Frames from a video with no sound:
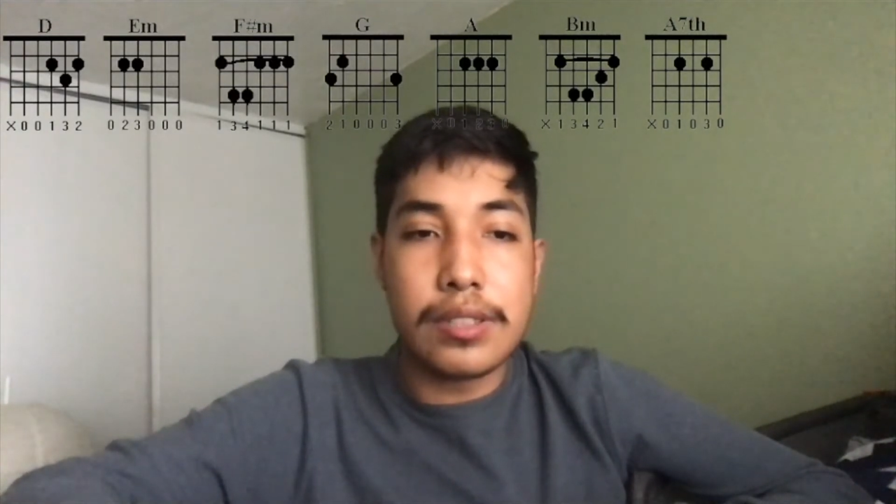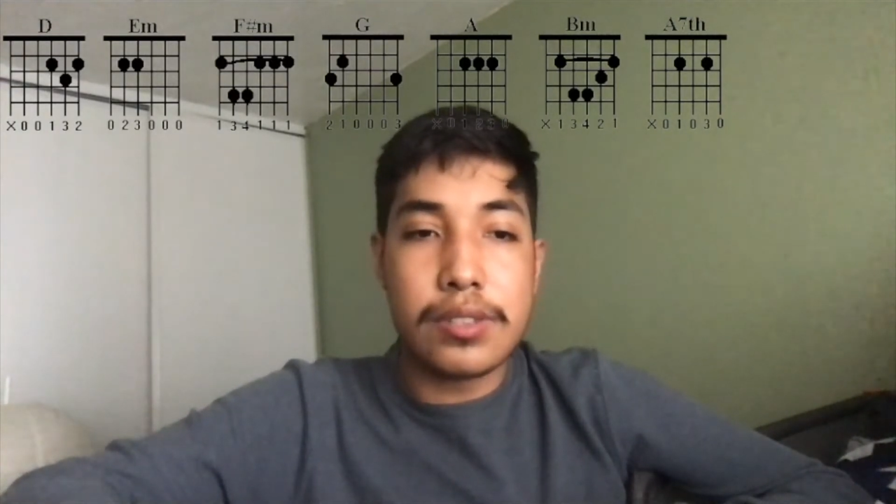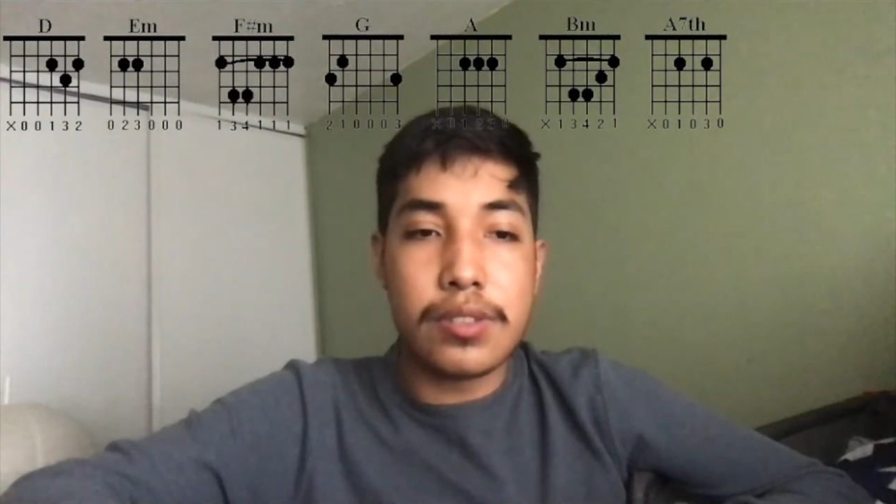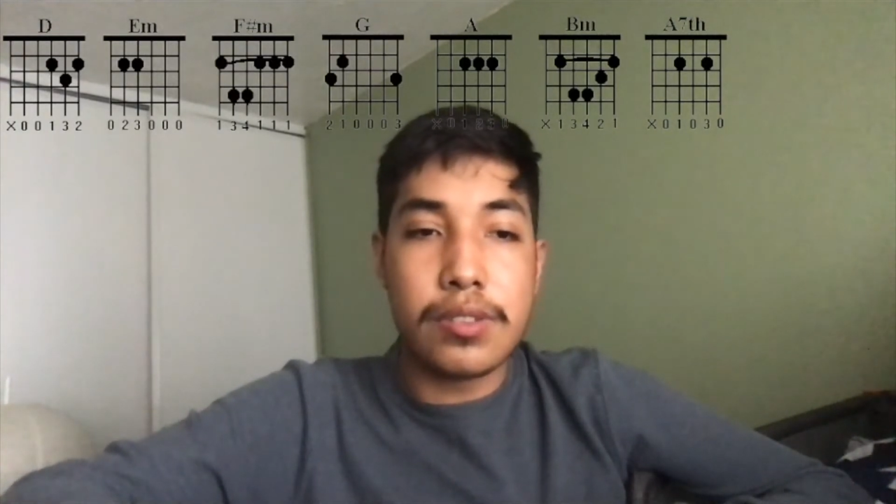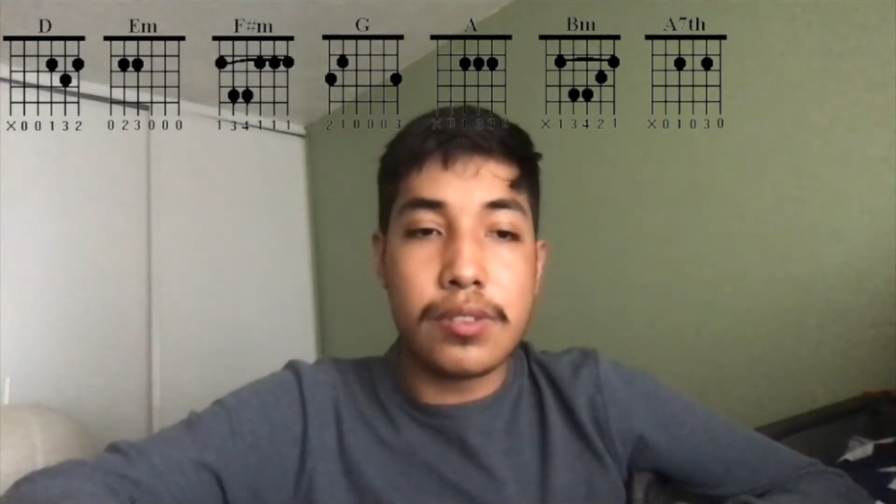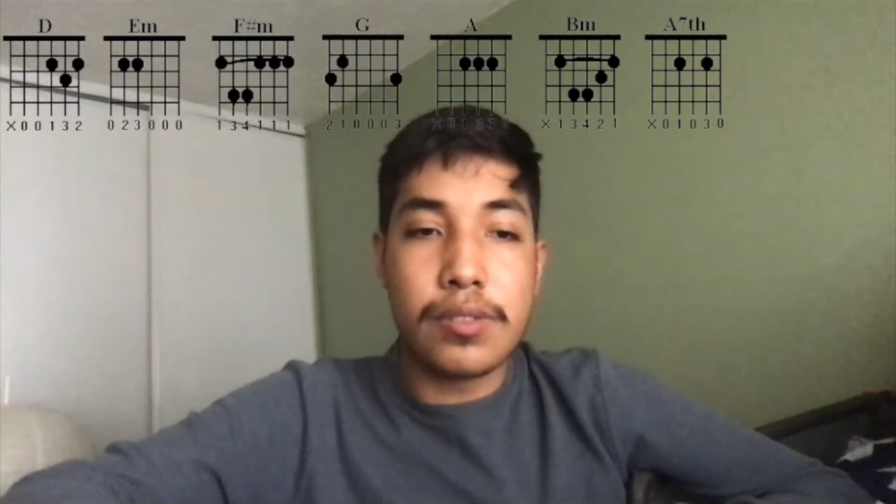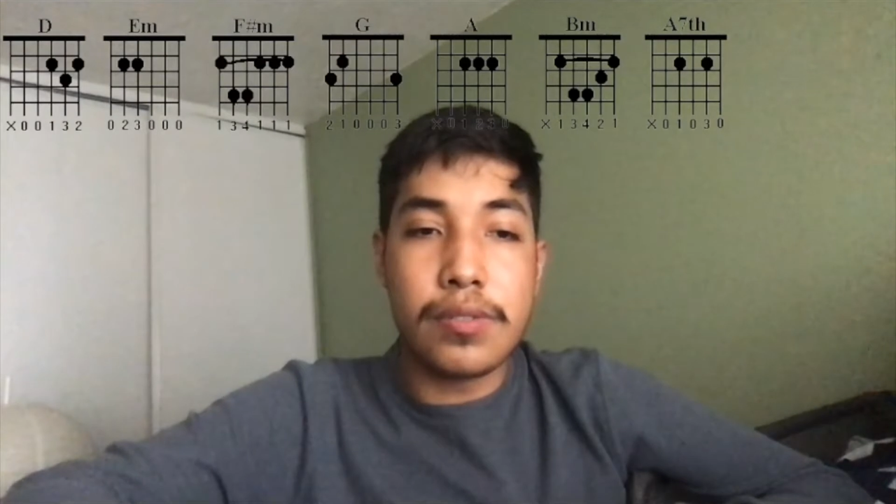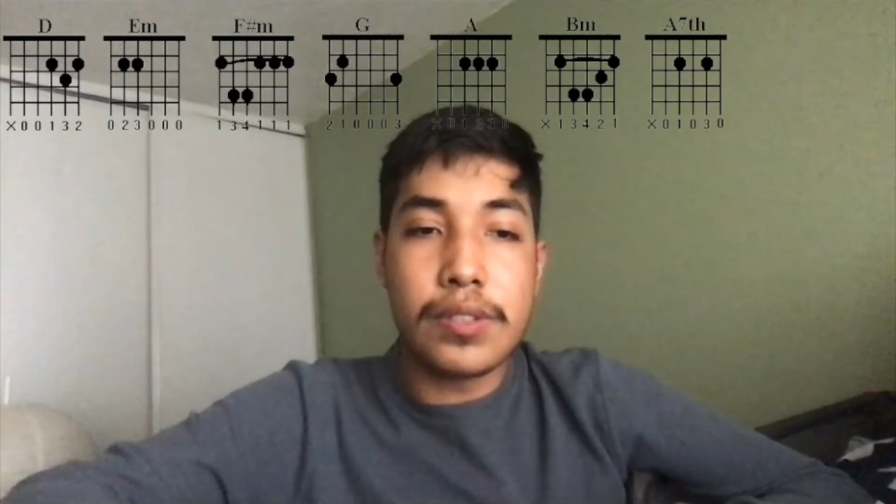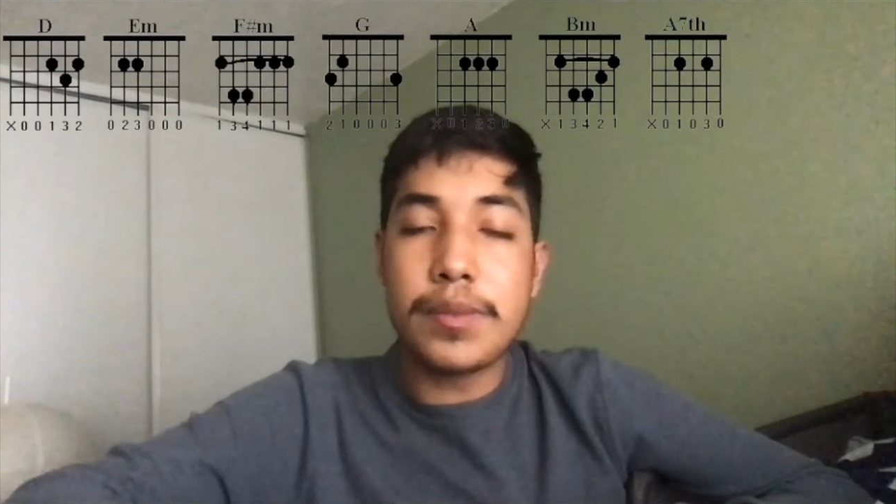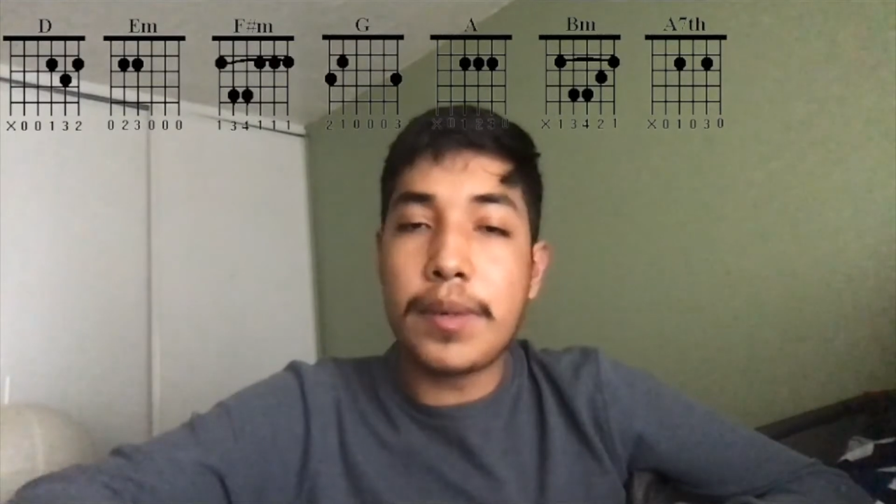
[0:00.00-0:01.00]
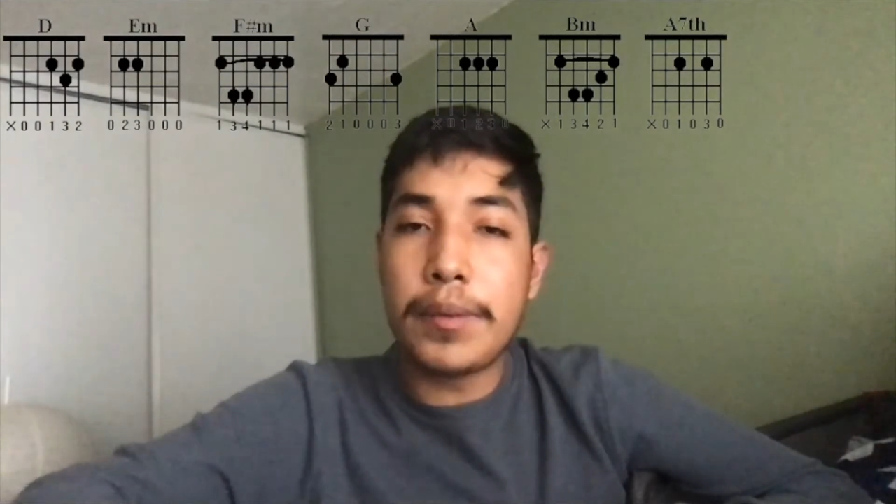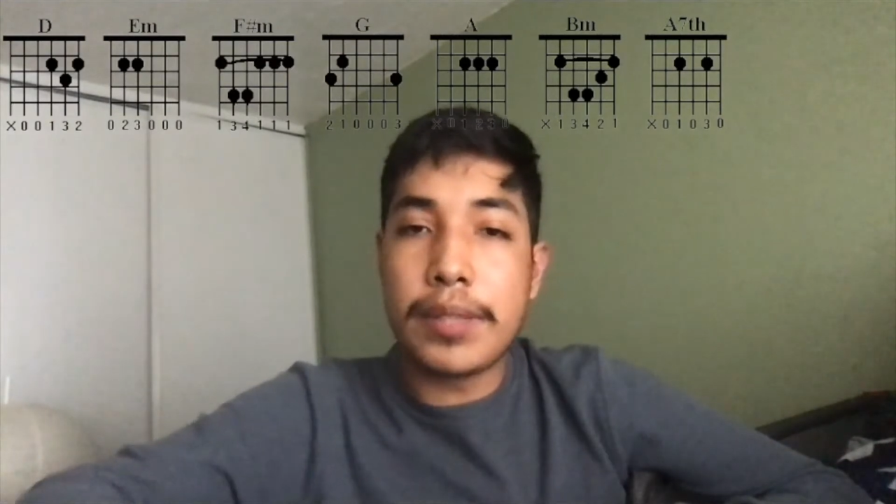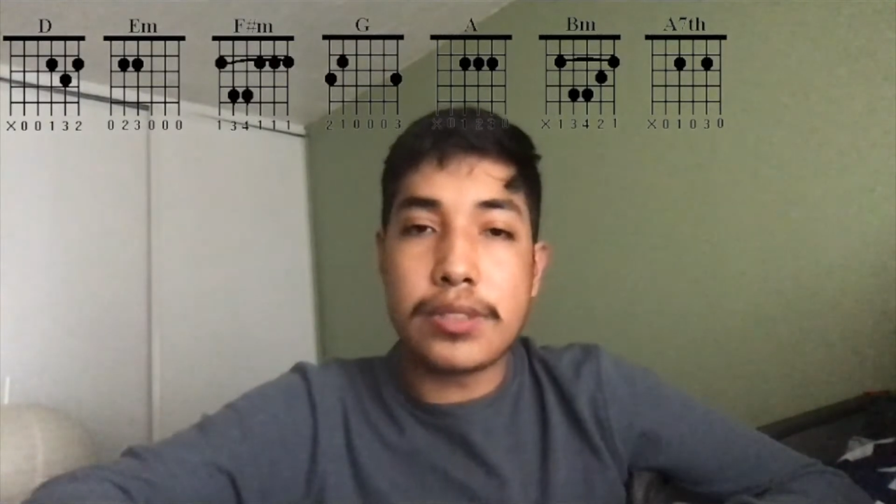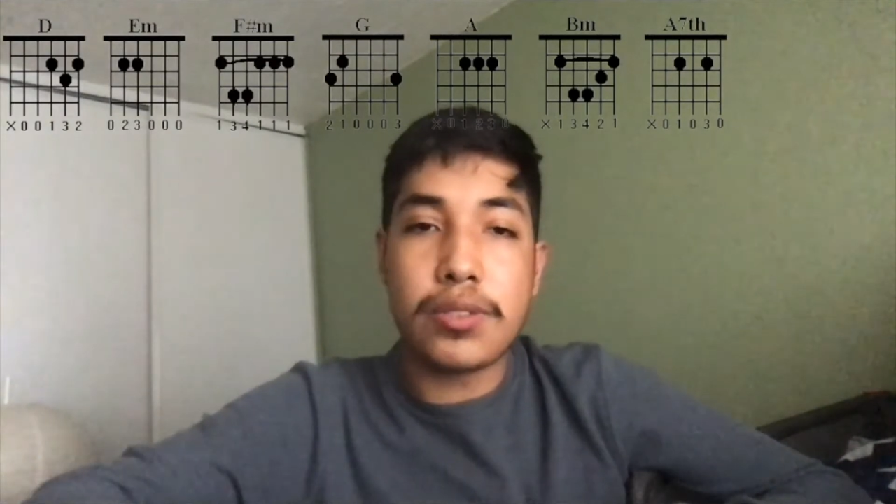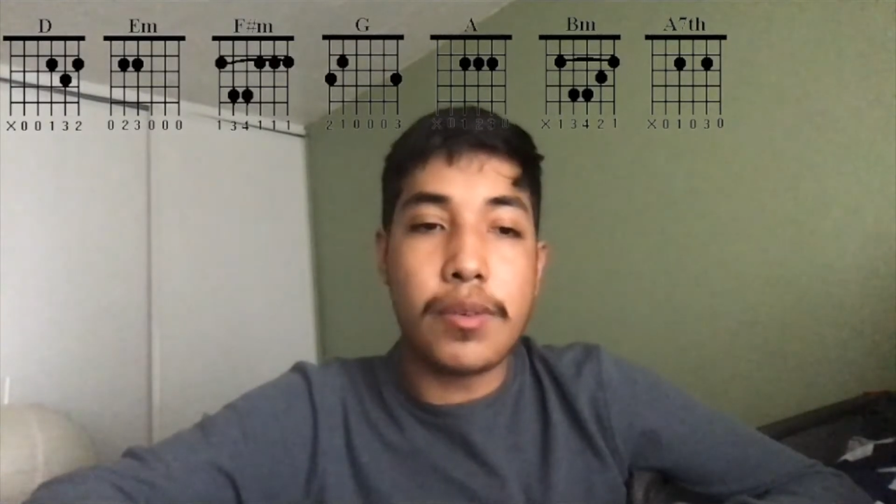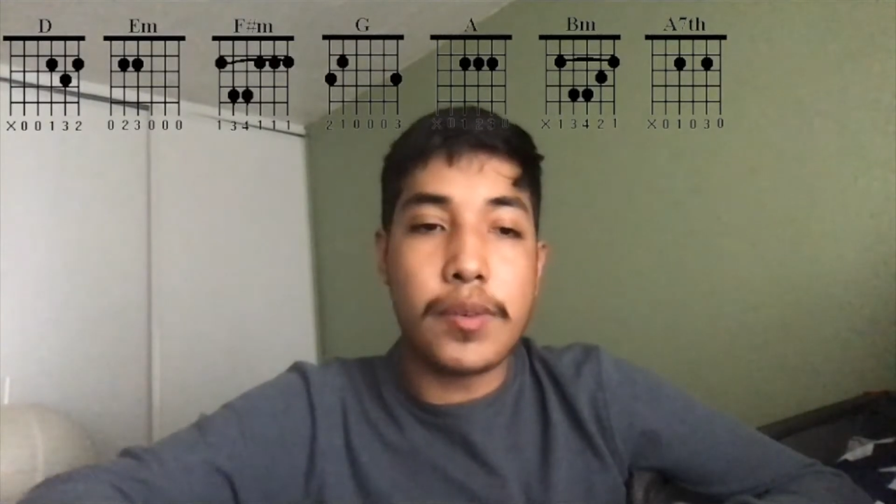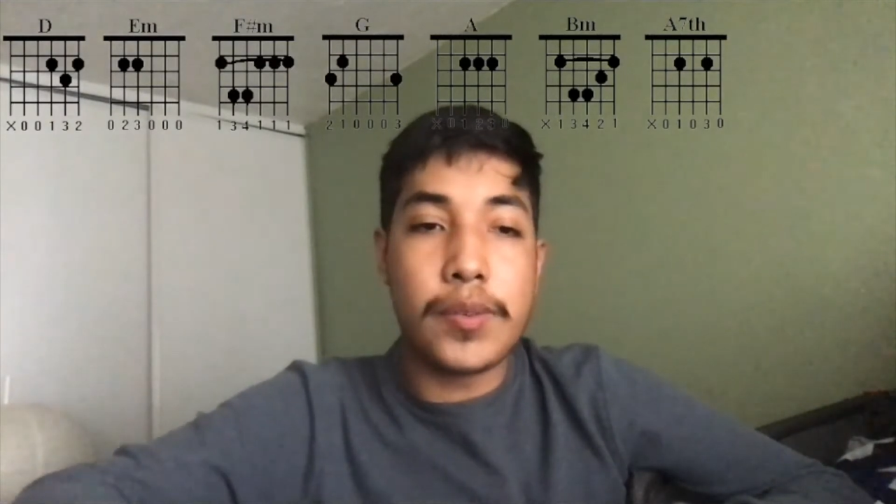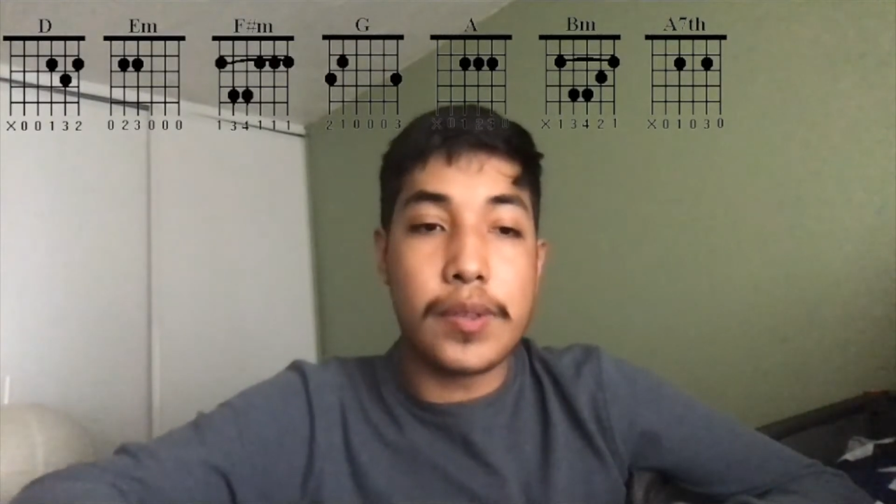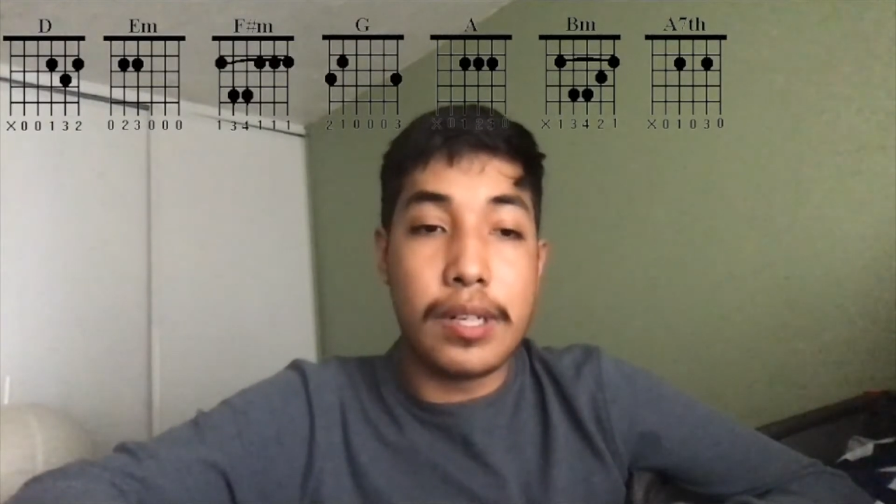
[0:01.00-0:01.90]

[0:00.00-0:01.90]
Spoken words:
So first of all, let's go over